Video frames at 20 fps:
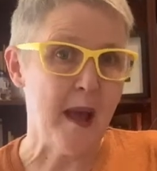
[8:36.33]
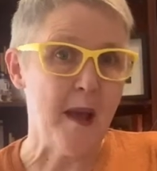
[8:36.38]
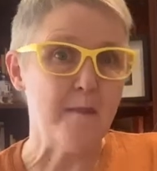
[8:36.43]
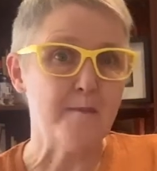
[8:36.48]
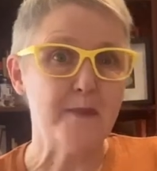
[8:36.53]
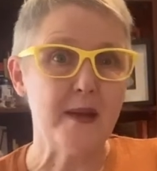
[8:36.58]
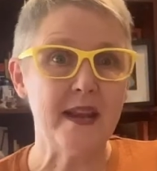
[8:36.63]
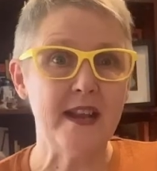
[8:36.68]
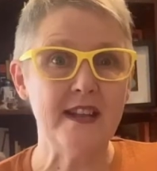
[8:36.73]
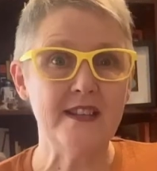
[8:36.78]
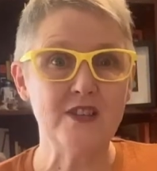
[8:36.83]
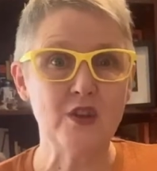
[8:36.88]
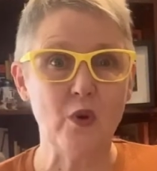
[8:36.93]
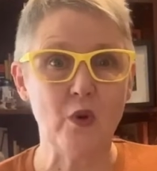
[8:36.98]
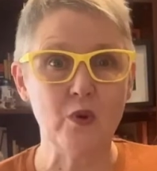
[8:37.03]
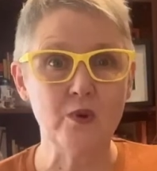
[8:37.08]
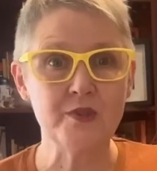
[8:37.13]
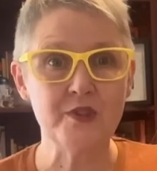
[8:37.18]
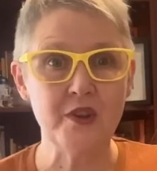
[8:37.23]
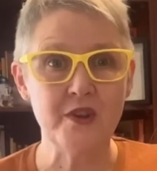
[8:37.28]
But it's
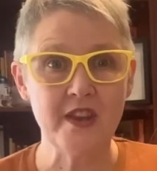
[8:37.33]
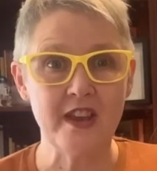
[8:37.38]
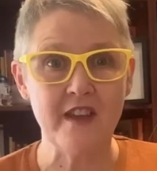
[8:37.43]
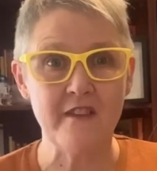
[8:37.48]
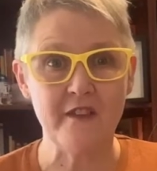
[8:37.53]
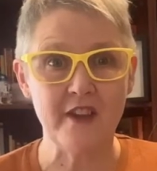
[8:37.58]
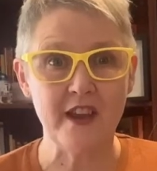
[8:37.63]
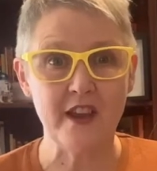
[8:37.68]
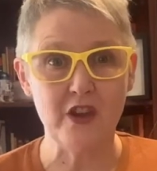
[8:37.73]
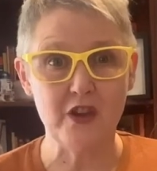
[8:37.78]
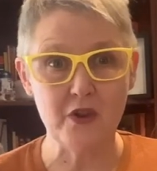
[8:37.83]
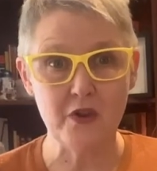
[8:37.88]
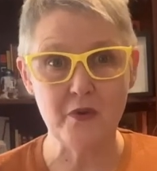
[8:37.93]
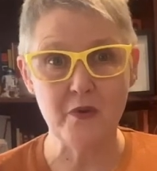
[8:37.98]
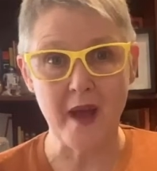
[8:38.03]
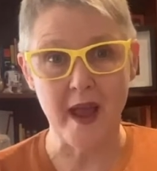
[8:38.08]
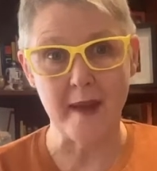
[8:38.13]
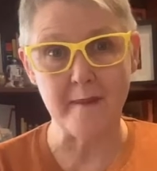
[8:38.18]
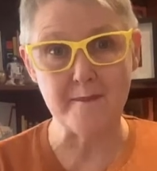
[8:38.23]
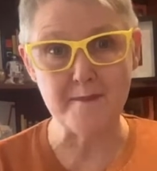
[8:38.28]
also giving you
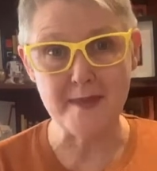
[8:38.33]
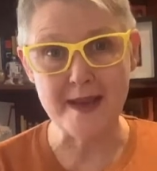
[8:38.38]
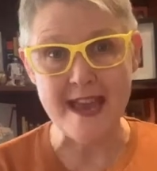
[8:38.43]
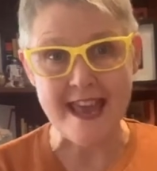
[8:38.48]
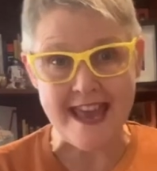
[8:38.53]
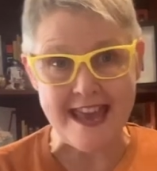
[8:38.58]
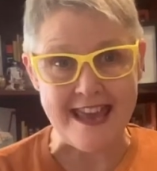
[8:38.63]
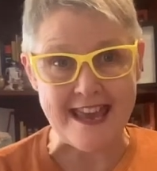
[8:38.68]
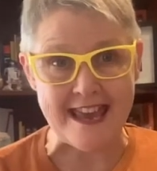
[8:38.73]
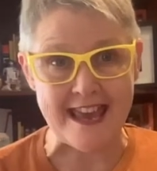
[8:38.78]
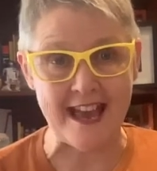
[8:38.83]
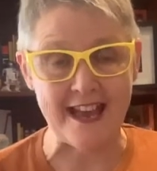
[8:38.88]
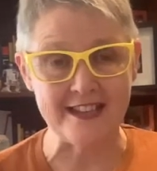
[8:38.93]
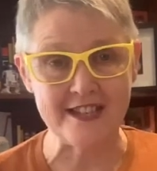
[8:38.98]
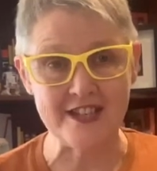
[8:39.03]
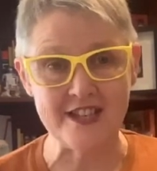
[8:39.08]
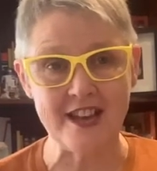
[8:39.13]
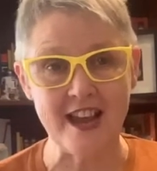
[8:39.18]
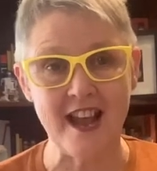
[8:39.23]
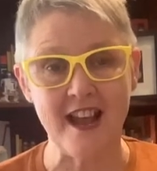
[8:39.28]
and me a
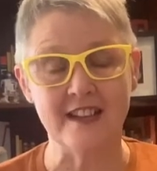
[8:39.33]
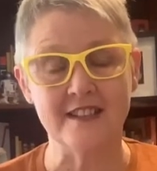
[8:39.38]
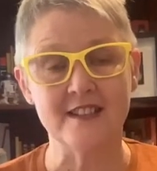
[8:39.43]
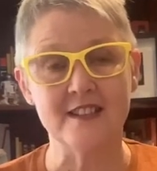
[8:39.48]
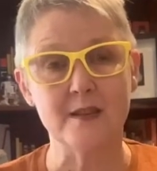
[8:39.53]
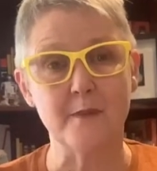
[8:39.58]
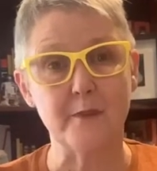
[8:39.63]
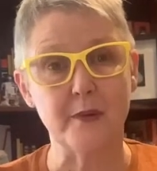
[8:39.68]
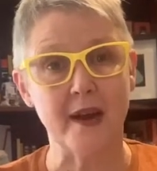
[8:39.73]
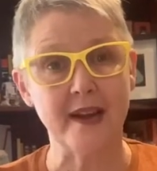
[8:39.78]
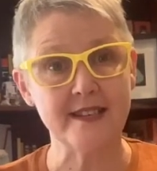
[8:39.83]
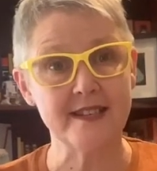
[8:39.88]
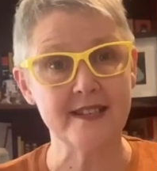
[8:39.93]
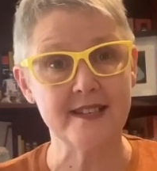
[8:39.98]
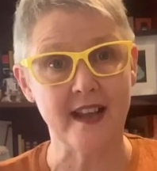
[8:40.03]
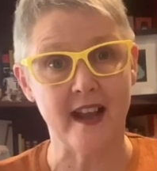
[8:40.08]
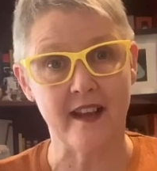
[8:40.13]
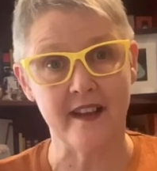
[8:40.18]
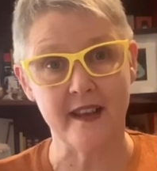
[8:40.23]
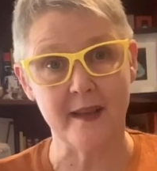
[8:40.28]
chance to practice
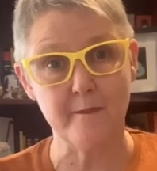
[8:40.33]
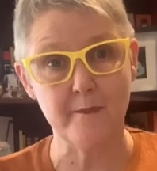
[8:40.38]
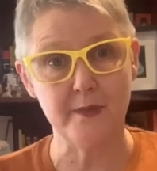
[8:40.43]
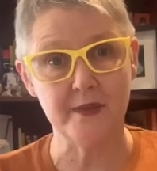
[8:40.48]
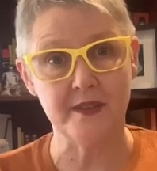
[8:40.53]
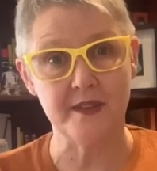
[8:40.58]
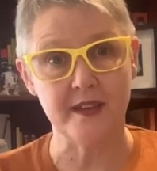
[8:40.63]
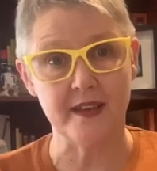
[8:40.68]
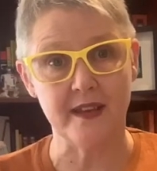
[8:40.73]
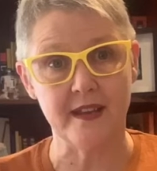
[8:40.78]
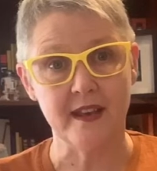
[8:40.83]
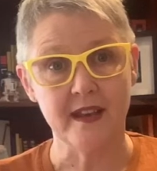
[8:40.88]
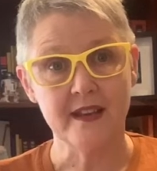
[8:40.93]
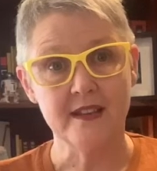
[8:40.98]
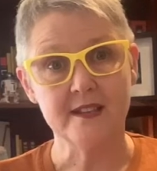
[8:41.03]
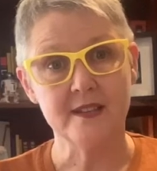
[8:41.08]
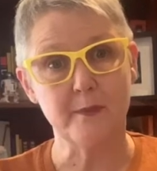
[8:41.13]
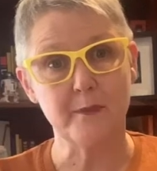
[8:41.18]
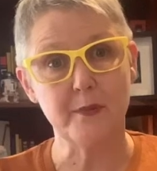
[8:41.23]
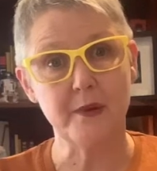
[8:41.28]
our empathy,
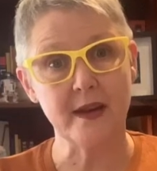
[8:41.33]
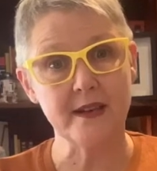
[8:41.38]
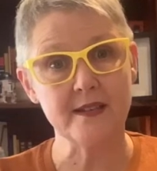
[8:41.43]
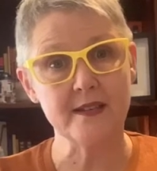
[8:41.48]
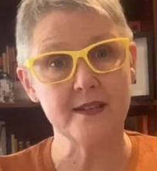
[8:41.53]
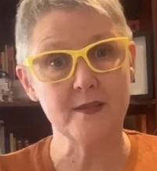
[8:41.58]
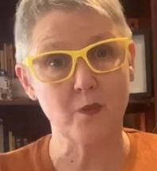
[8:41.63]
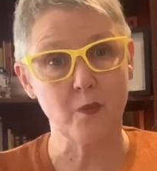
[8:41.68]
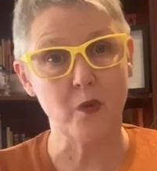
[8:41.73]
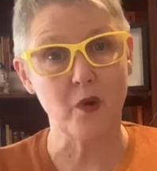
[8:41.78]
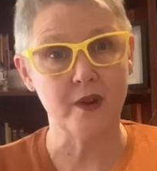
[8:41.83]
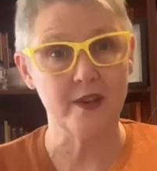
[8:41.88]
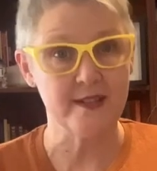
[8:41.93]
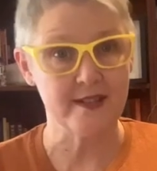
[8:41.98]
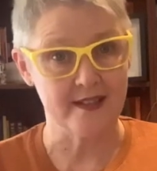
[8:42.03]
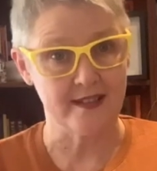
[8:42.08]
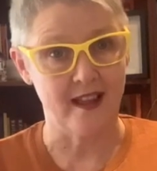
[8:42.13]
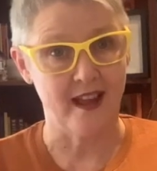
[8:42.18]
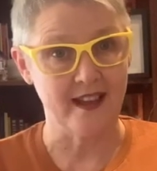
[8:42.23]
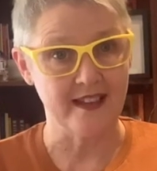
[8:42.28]
to practice what it's
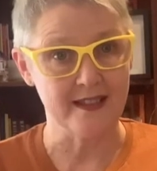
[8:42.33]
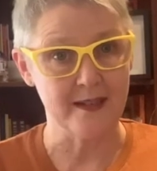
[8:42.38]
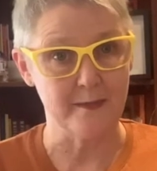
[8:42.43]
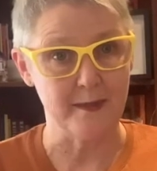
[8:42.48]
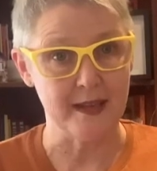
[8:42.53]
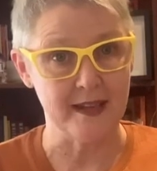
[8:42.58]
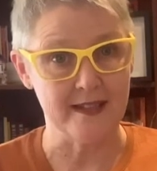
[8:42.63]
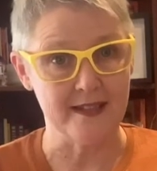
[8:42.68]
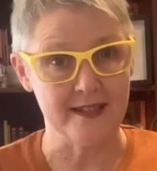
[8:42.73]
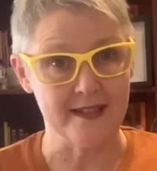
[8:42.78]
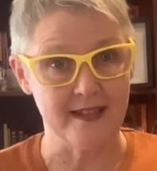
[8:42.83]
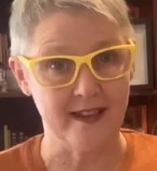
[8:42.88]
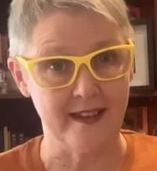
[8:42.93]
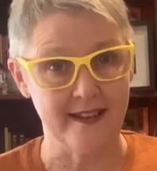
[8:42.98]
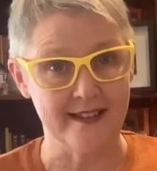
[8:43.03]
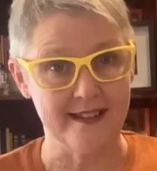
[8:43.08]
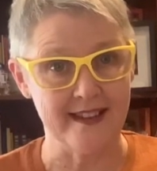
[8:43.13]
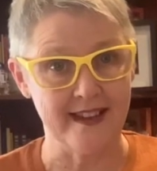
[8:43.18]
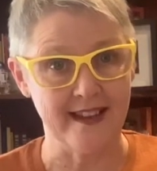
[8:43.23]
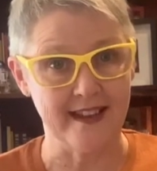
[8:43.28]
like to be a design
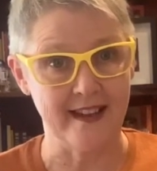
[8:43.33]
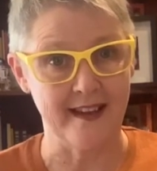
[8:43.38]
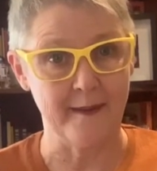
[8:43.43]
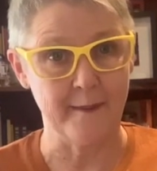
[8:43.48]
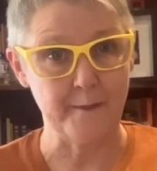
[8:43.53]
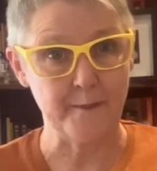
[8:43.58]
thinker.